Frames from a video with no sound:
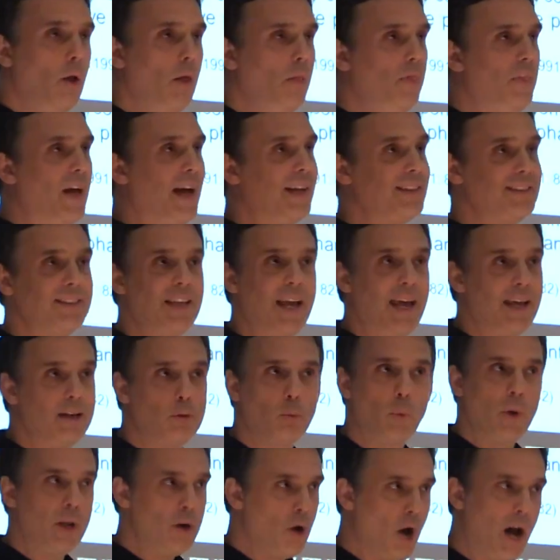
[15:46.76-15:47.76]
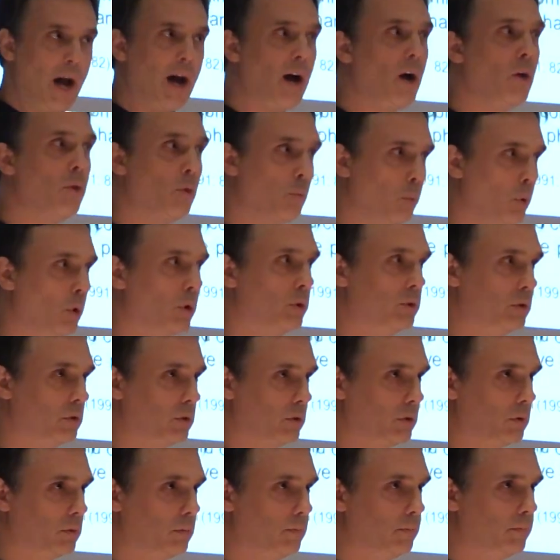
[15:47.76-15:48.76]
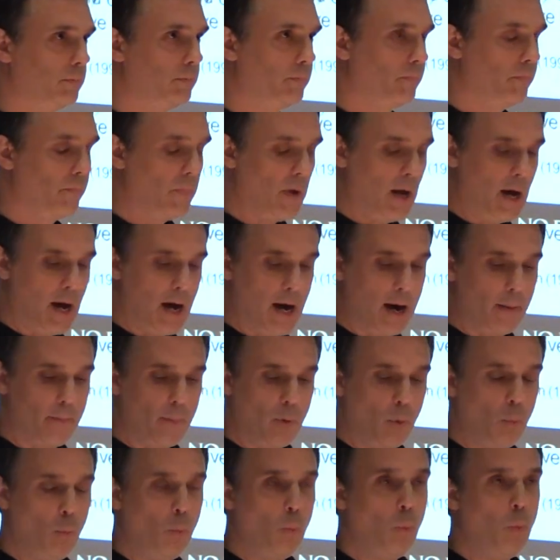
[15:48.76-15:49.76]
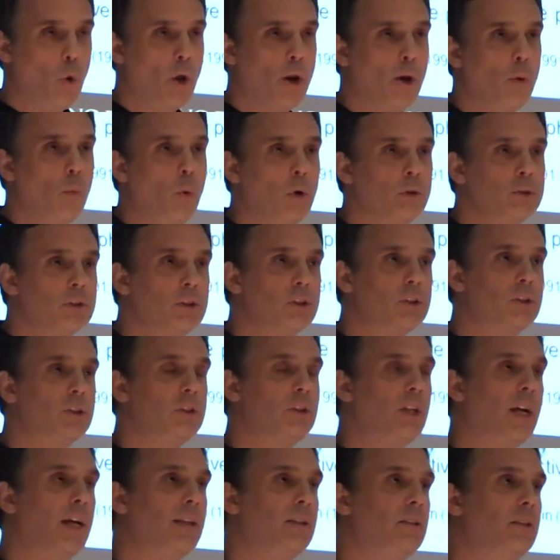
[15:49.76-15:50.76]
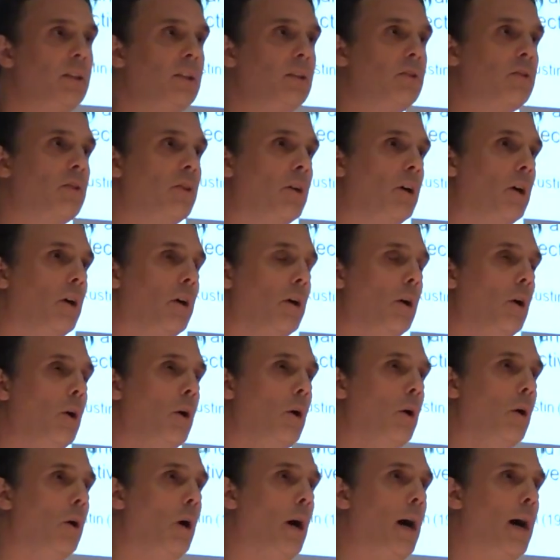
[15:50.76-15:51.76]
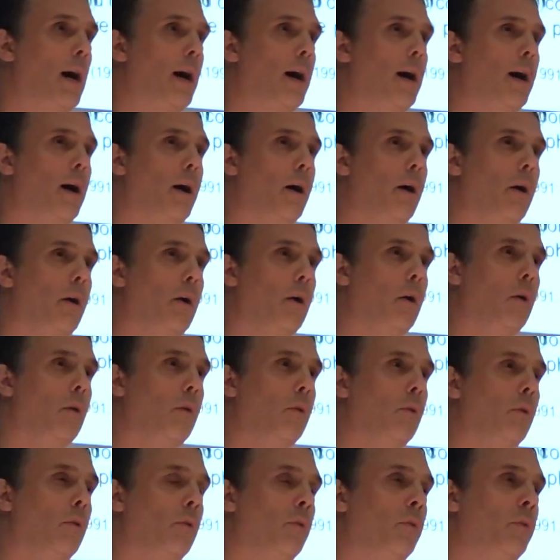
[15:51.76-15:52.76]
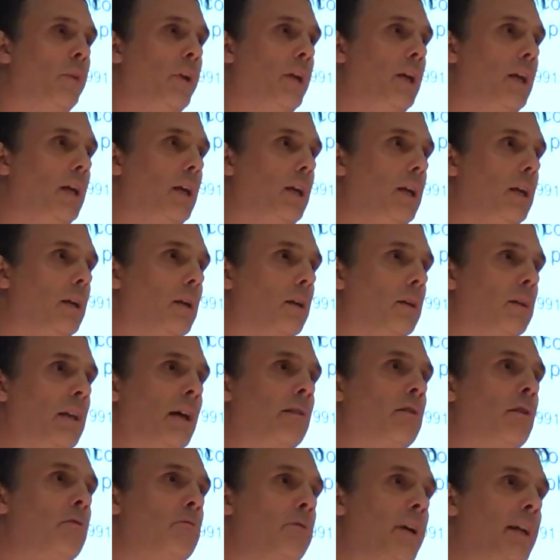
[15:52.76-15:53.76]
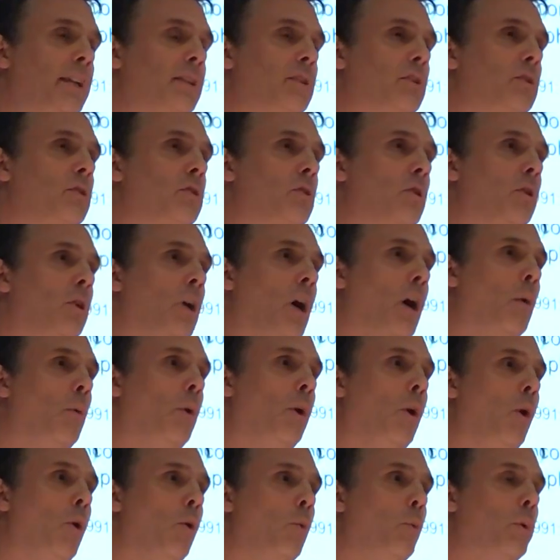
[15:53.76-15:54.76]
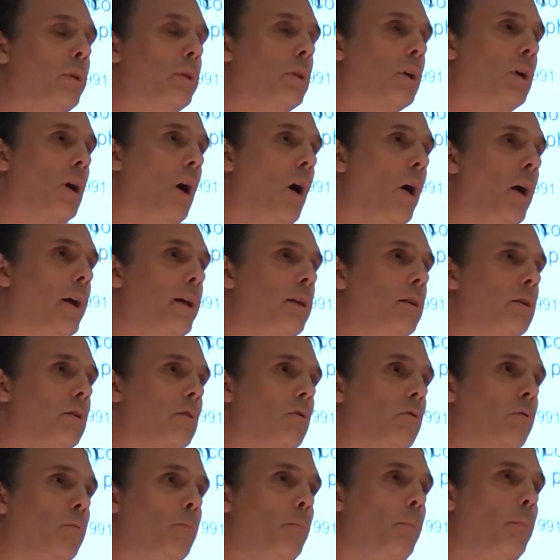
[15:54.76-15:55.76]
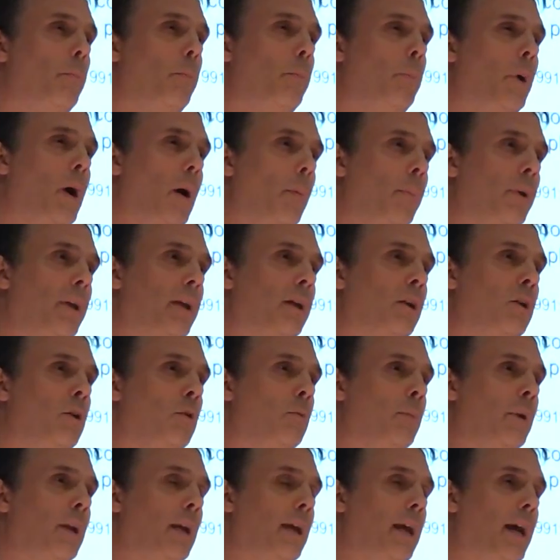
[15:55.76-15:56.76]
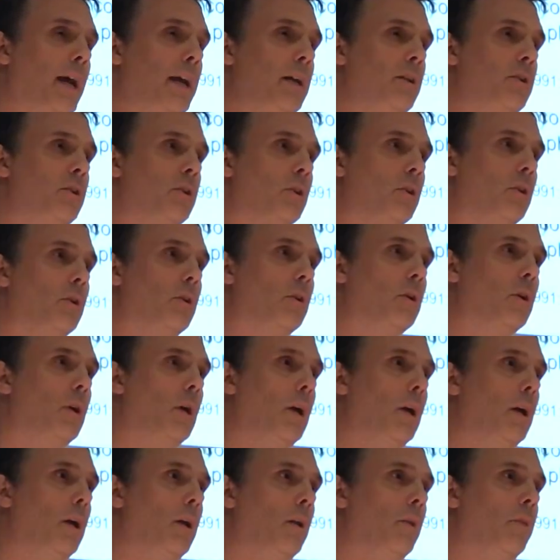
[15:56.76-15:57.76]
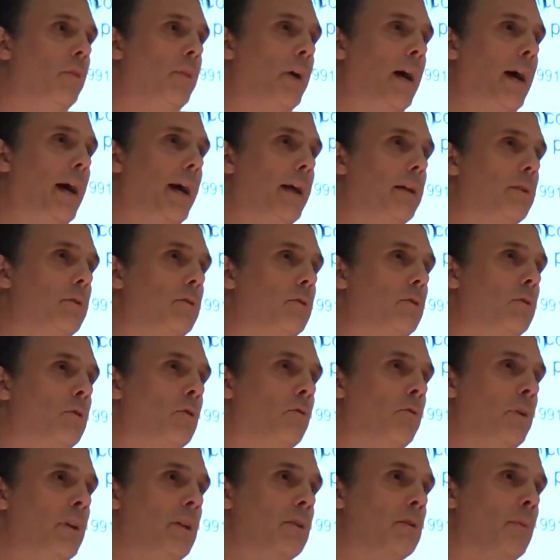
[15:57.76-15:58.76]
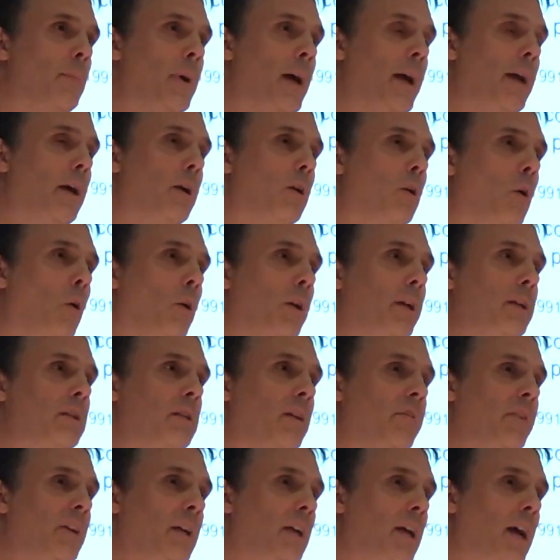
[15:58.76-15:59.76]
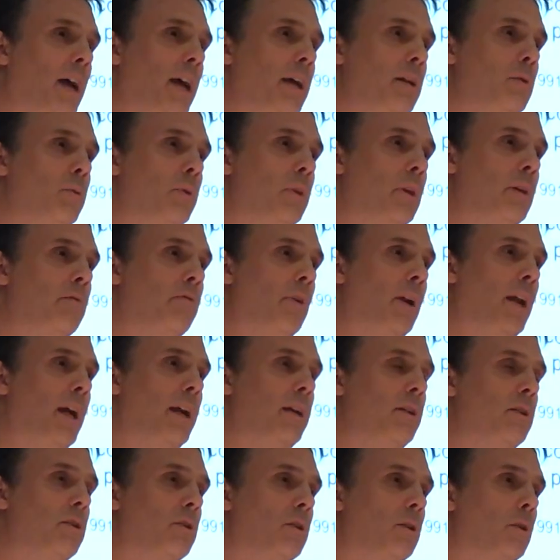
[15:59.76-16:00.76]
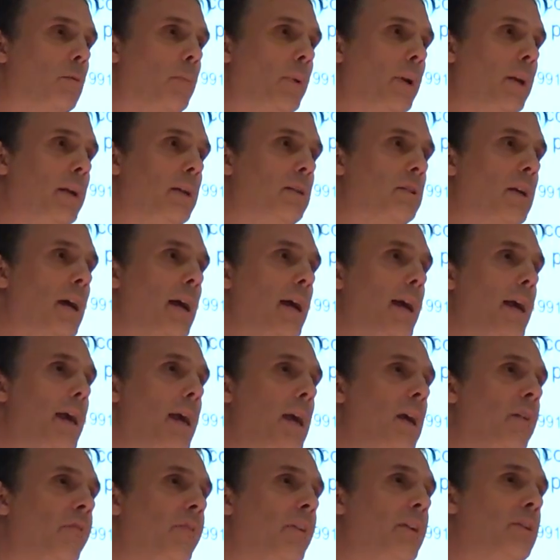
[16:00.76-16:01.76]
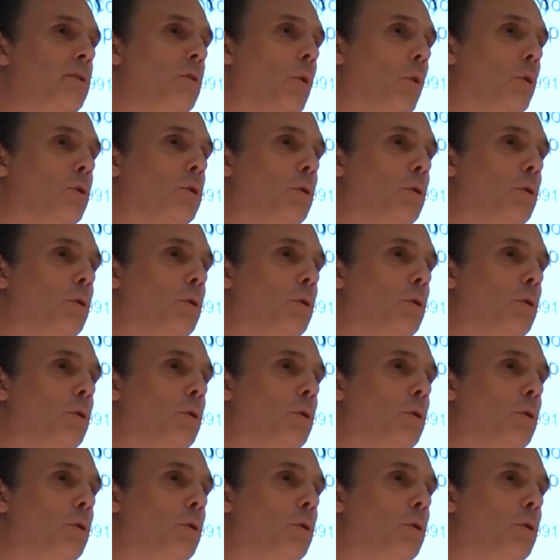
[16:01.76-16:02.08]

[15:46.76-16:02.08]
That said, we're not out of the woods. What I want to suggest is that there are risks that go along with the kind of public humiliation that Theresa May and colleagues have engaged with in relation to the police if it's not